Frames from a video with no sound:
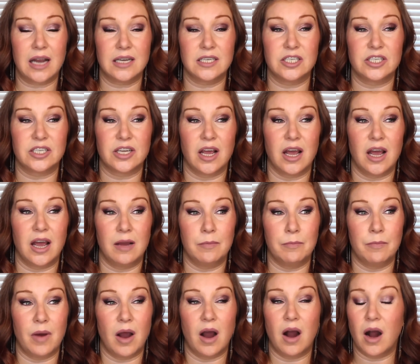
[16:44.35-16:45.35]
And
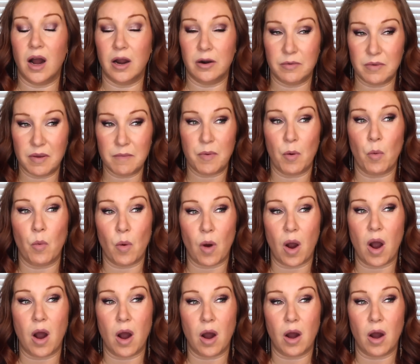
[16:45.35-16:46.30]
I remember